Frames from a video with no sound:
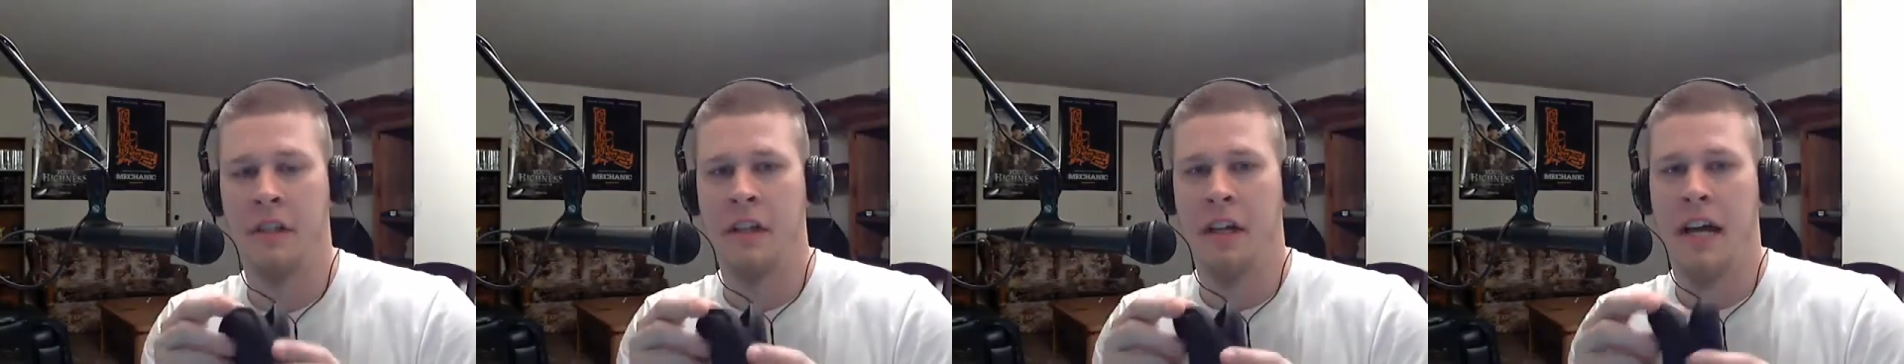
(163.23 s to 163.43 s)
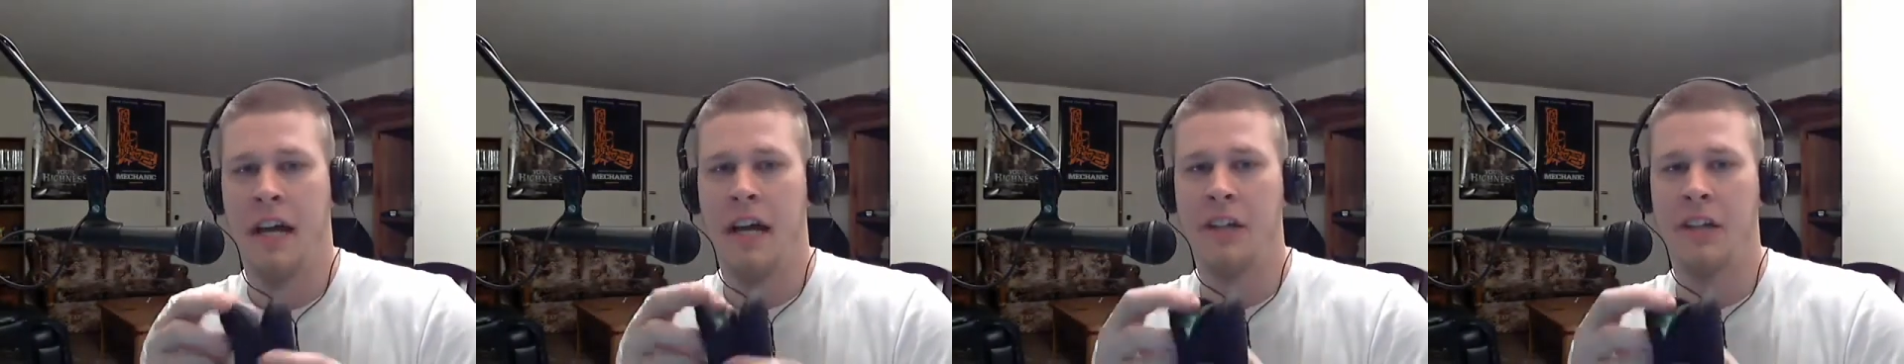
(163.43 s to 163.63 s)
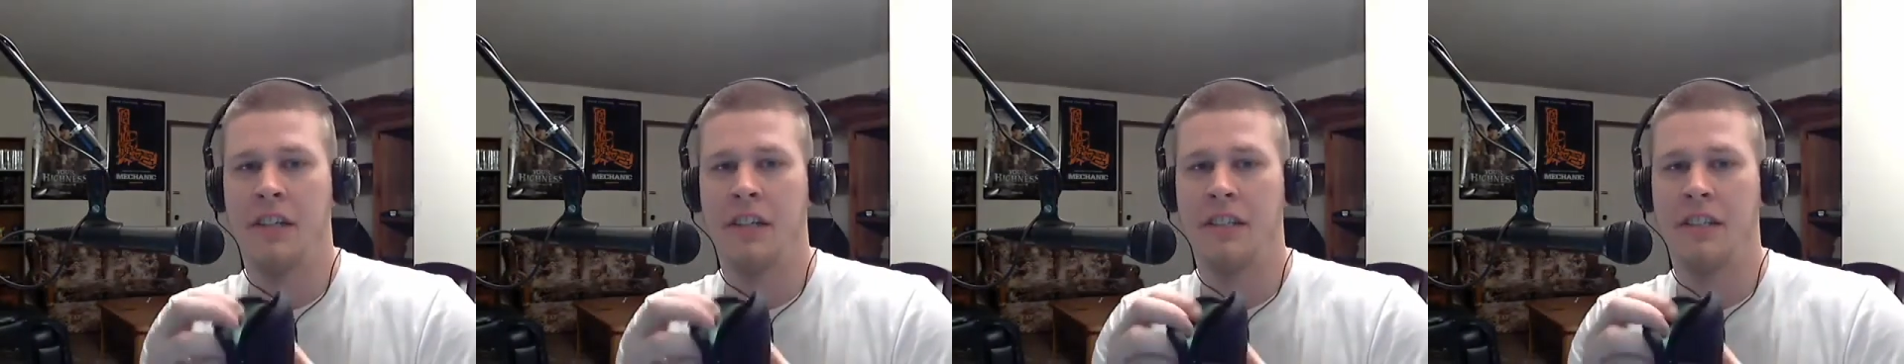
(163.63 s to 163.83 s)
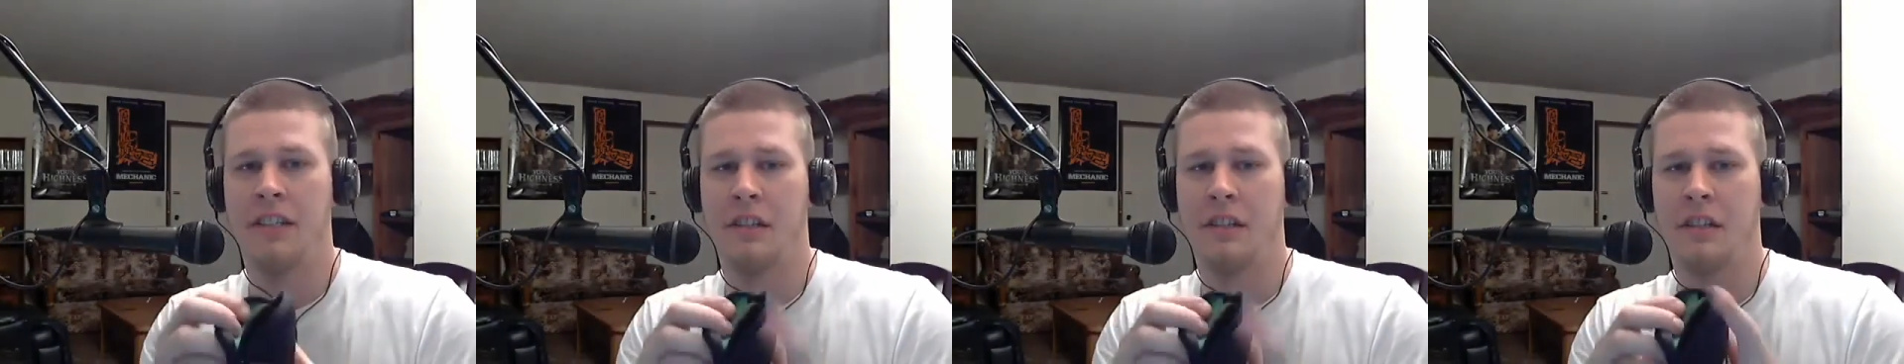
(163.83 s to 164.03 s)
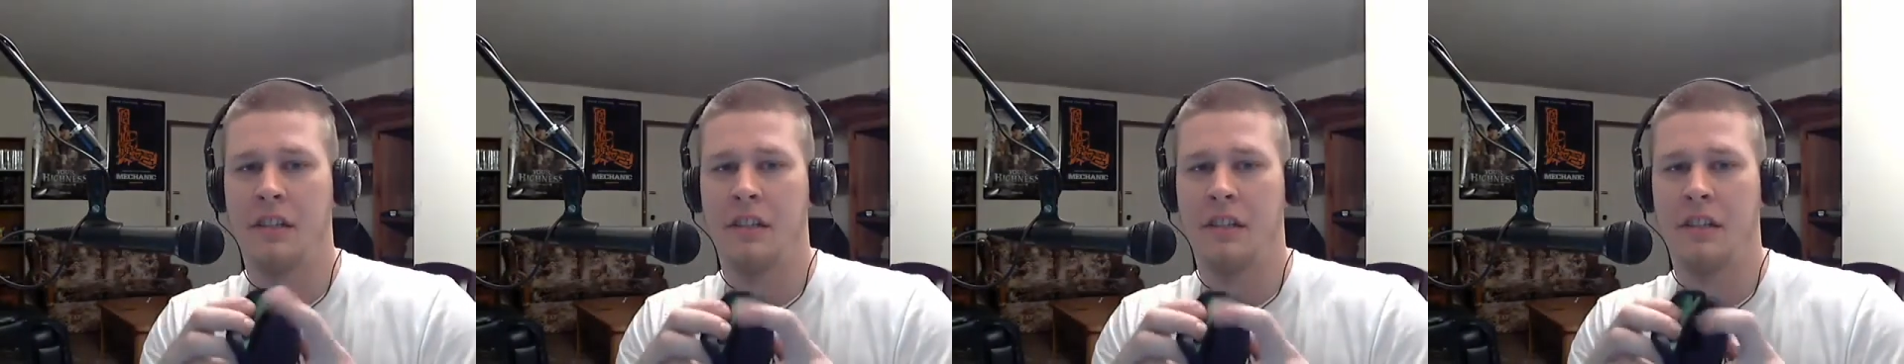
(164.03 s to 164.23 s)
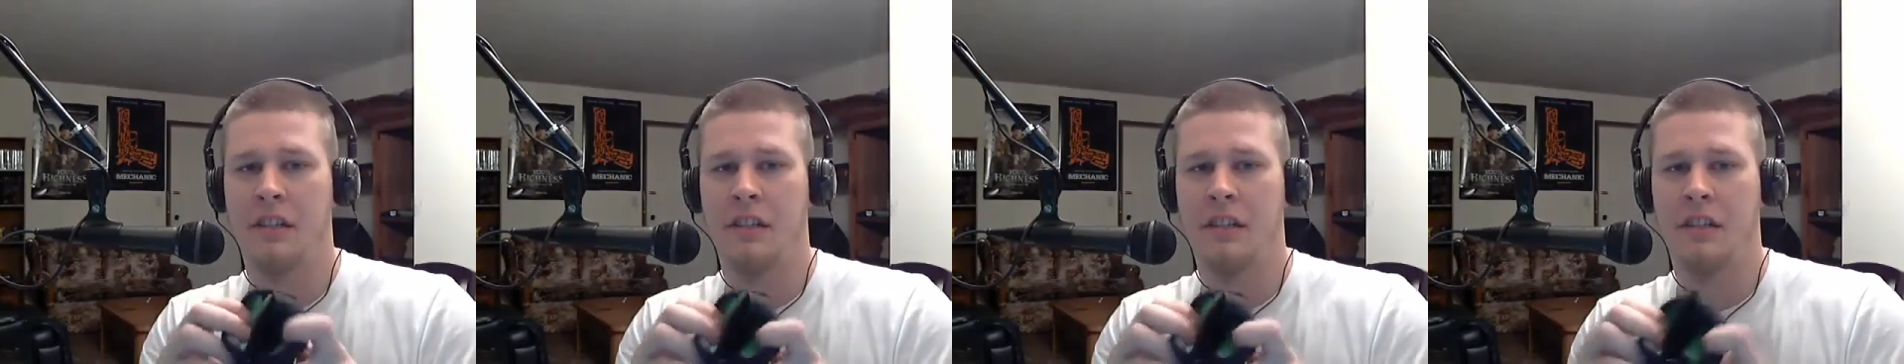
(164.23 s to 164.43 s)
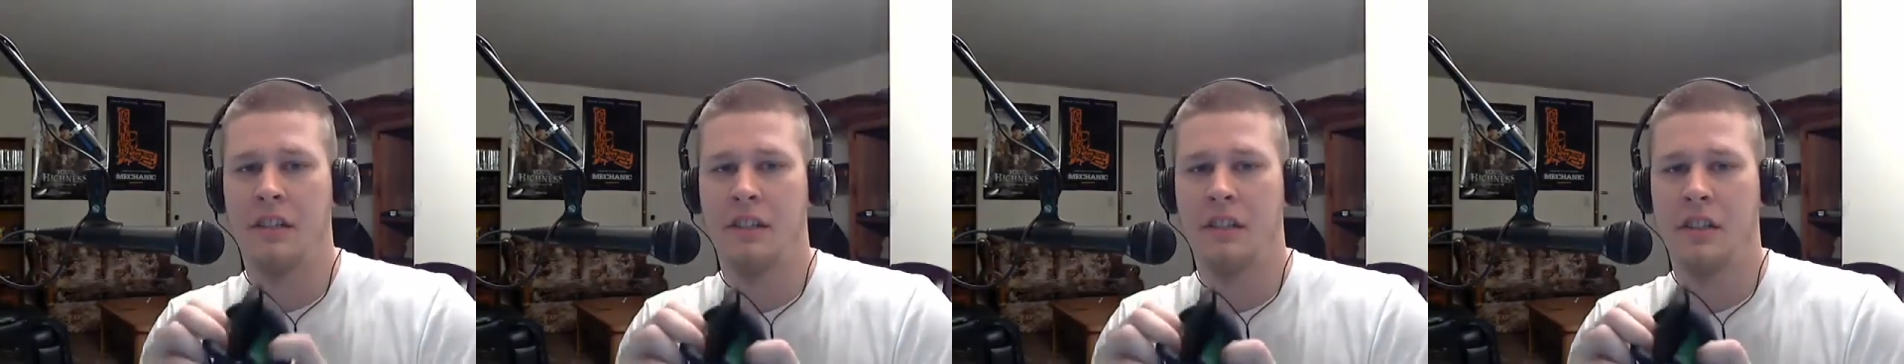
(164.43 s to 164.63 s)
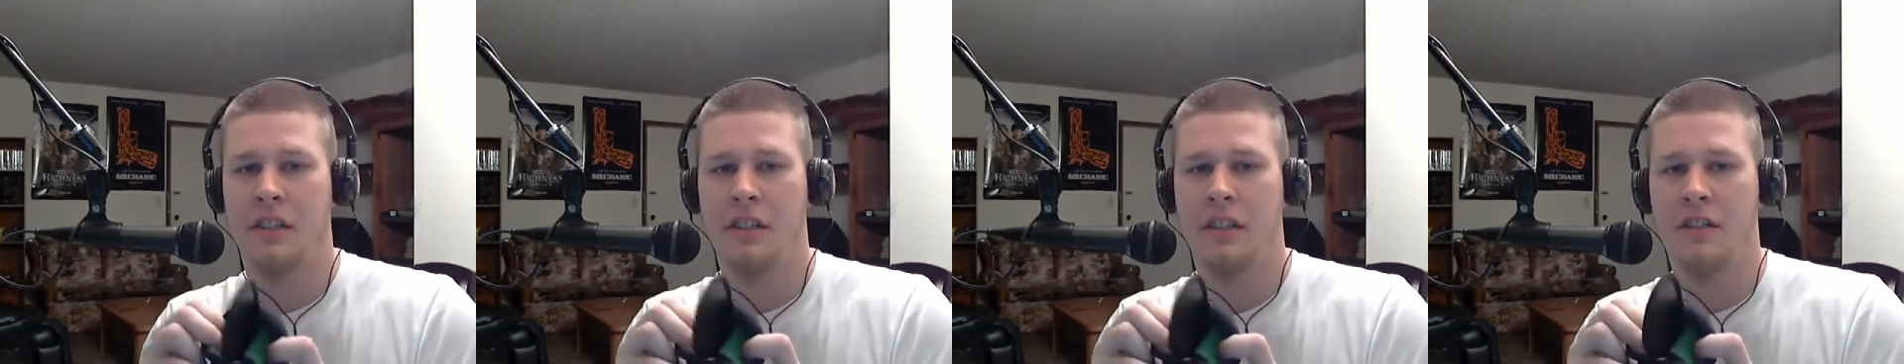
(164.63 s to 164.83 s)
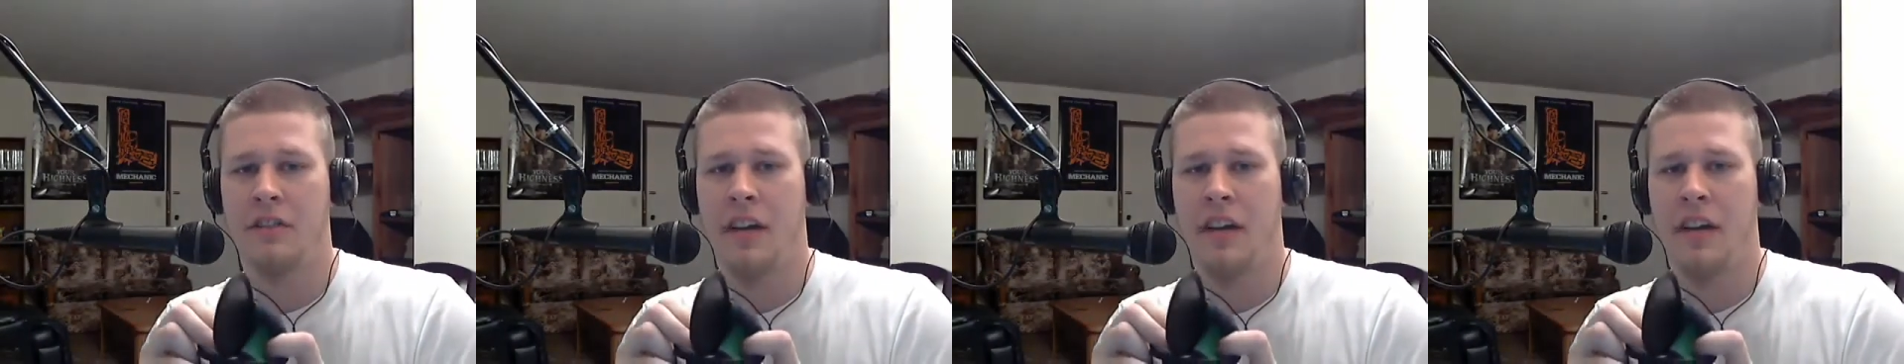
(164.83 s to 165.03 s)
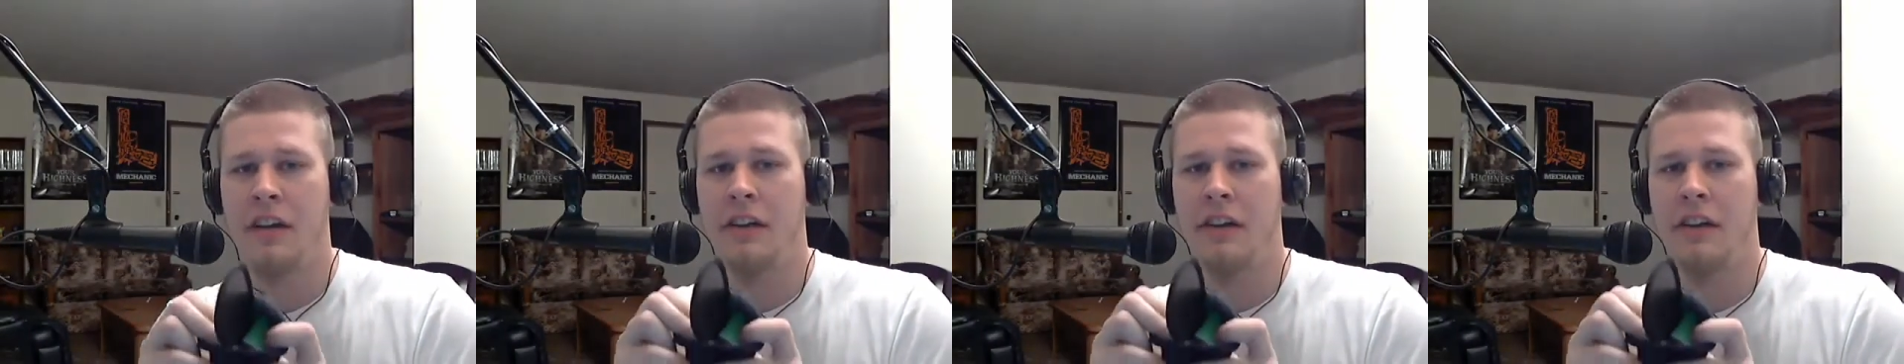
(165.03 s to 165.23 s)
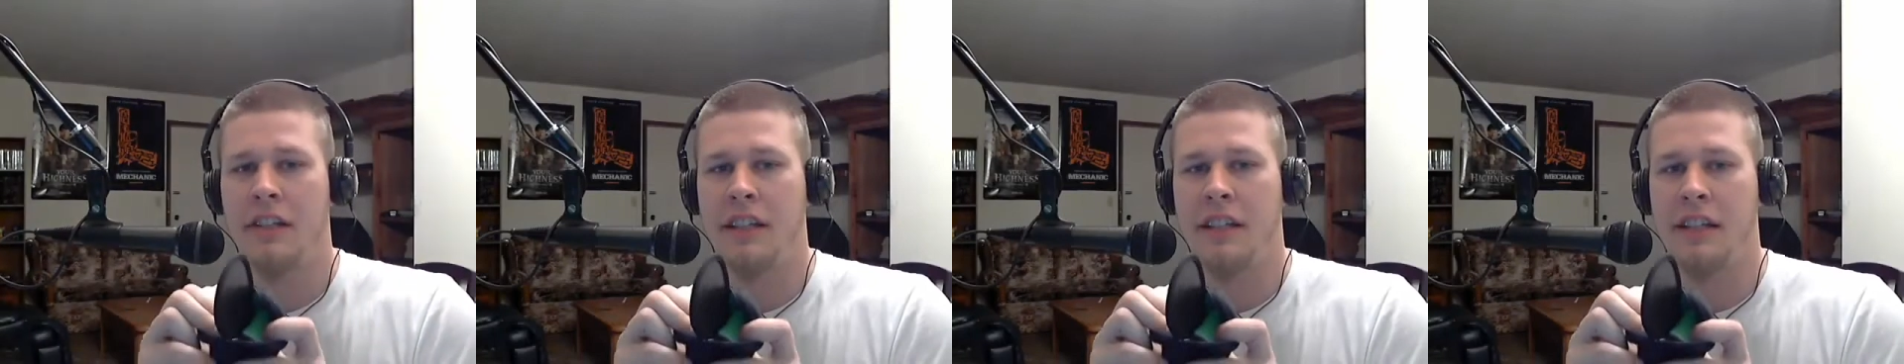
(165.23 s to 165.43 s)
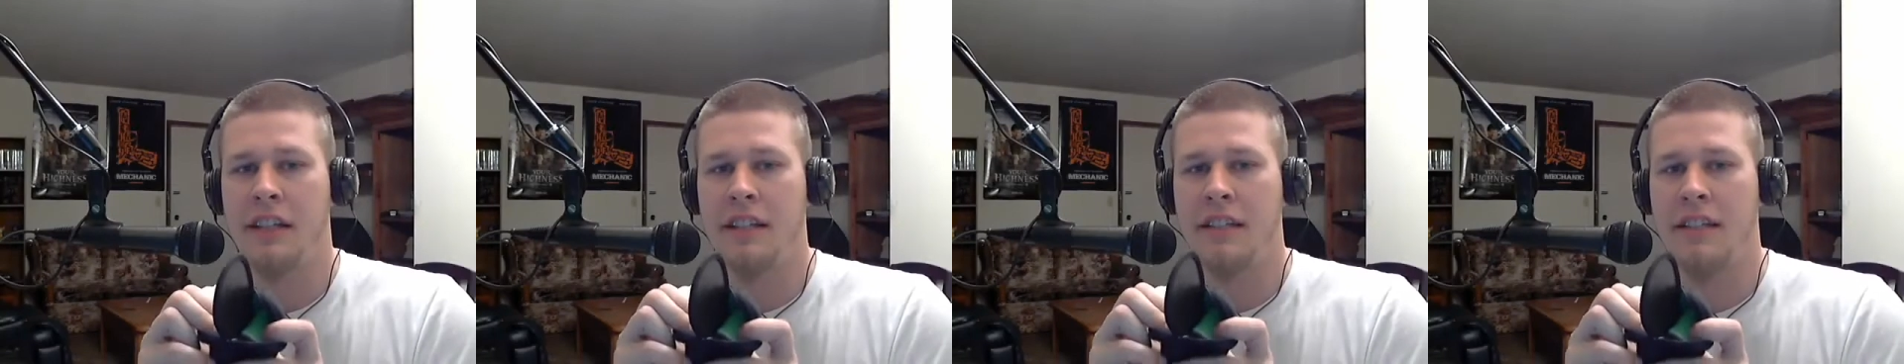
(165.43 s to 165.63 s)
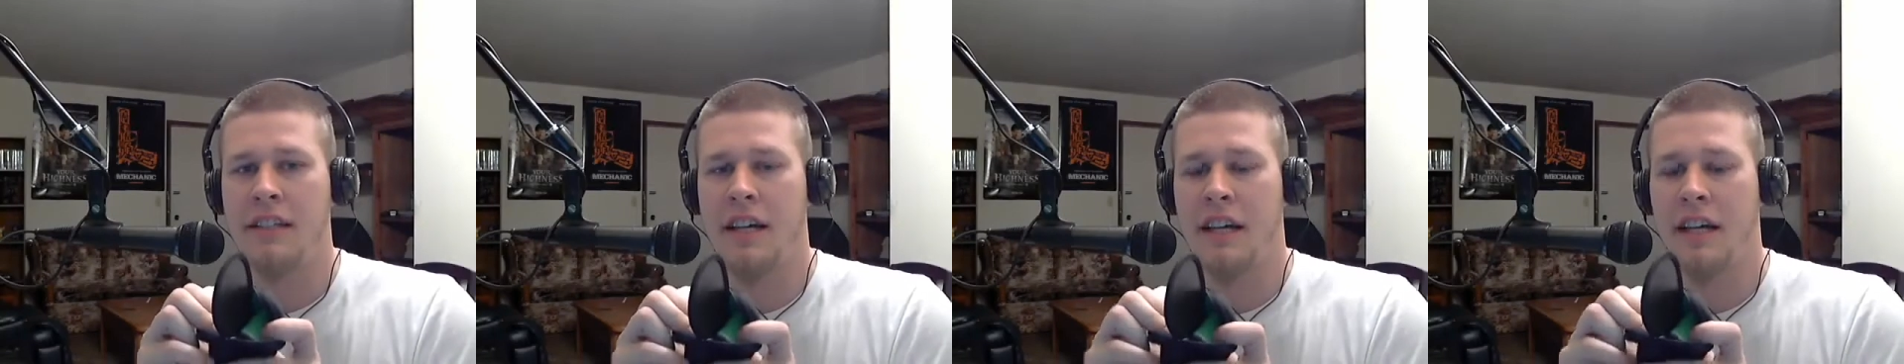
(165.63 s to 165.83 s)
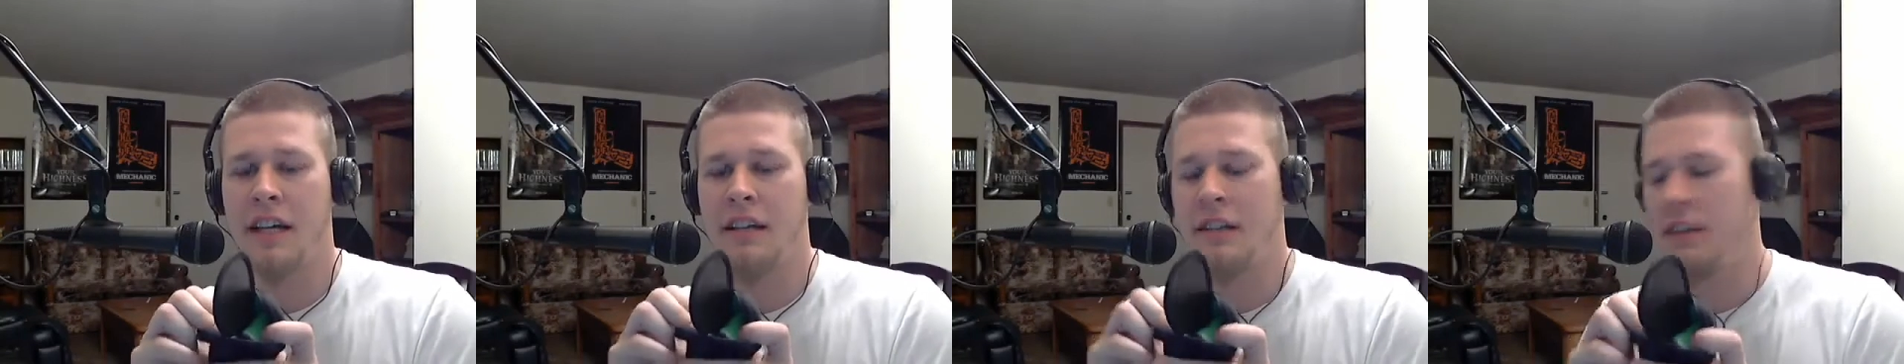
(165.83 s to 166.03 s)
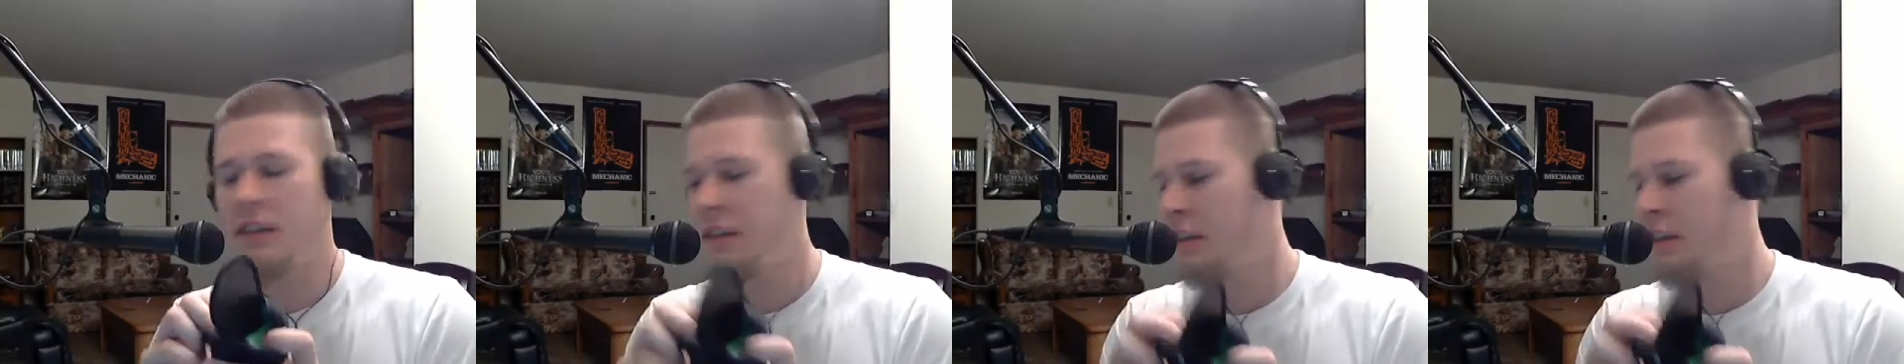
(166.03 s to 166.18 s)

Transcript: Actually has a little divider on the inside,